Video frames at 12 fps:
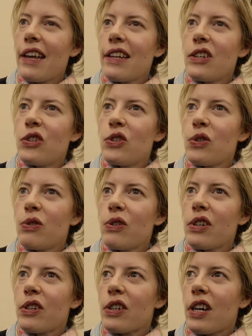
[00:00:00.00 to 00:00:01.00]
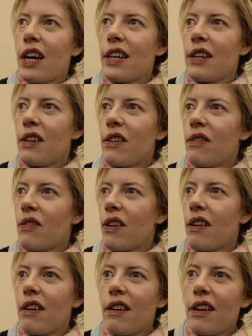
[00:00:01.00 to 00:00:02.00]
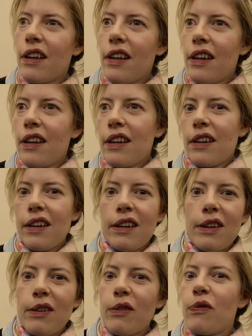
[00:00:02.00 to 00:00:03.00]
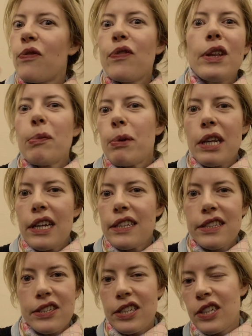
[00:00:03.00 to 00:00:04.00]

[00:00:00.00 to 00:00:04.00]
enjoy her kind of flippiness.